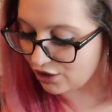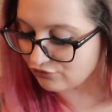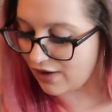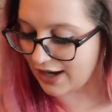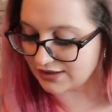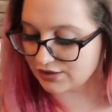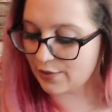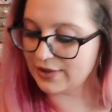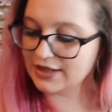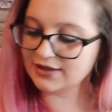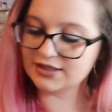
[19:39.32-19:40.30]
Right, so I
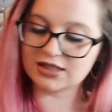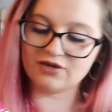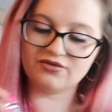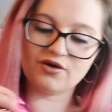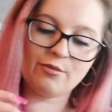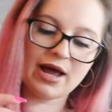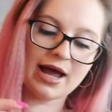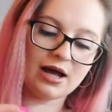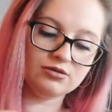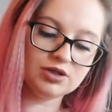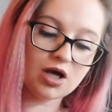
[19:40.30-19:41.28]
picked this up for a
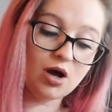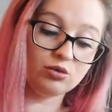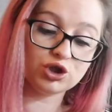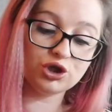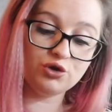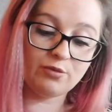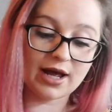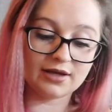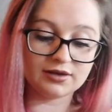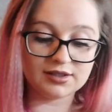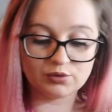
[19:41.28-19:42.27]
pound. Oh, two
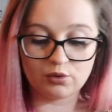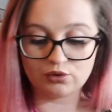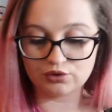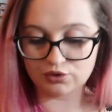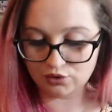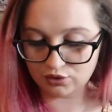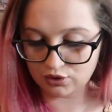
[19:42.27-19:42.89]
pound this was.